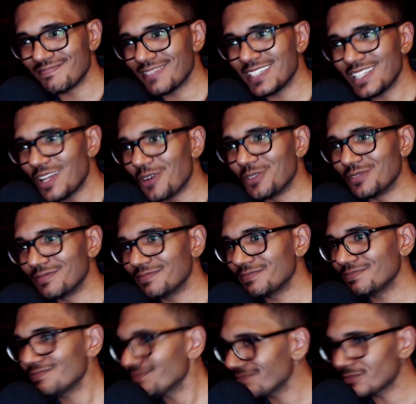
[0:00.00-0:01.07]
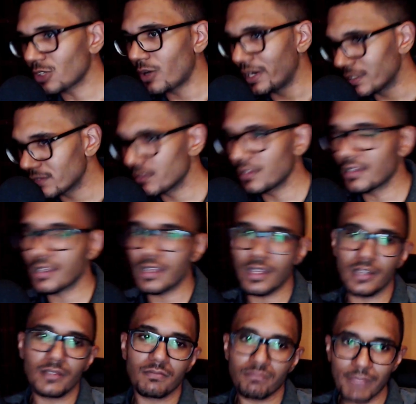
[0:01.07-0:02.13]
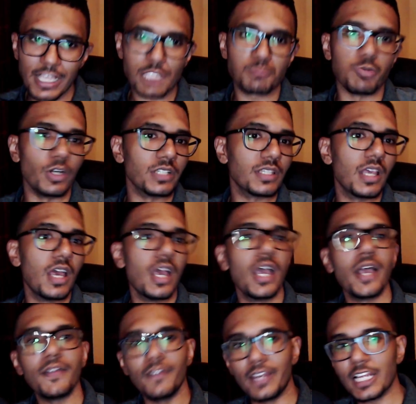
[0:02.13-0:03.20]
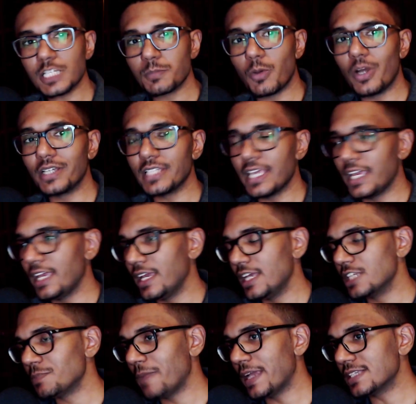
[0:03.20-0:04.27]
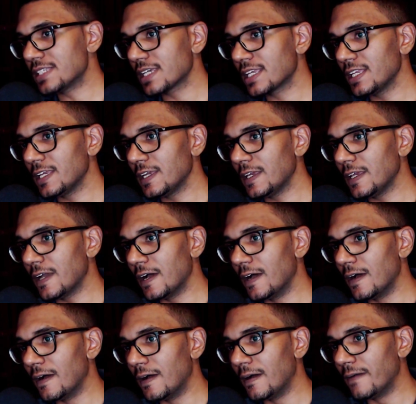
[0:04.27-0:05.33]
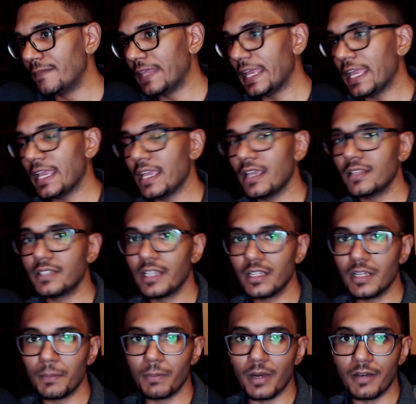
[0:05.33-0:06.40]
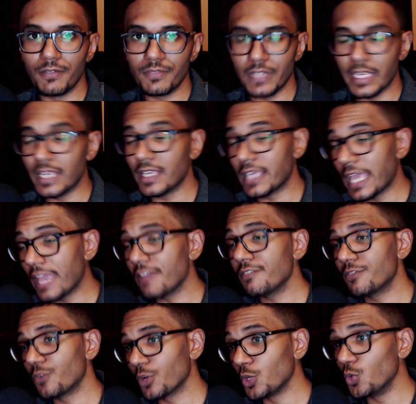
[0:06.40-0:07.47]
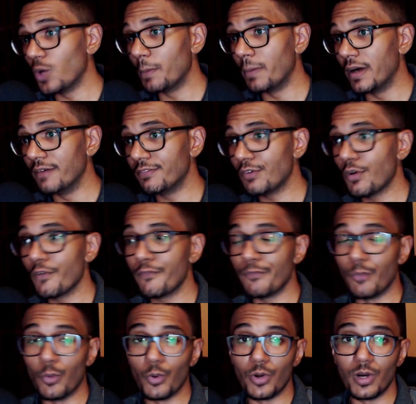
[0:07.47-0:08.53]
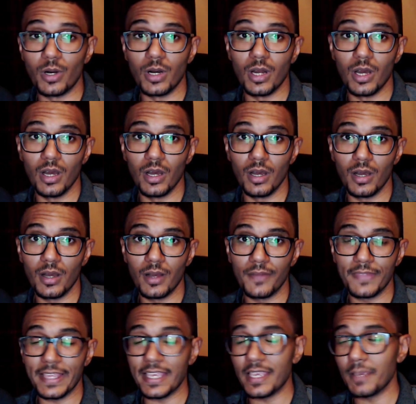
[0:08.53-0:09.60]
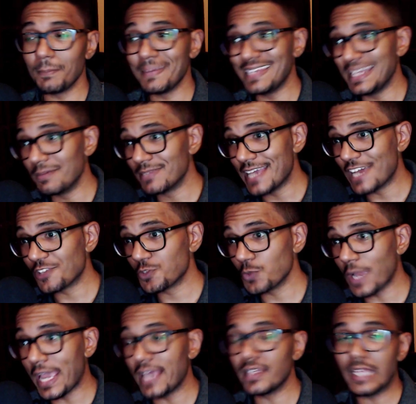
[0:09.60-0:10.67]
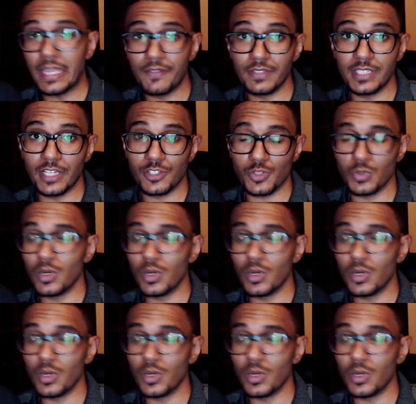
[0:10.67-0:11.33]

No. Alright. Next point. The next point is basically uh, they did a buff. They gave Ryu a buff for uh, the medium Tatsu and the heavy Tatsu.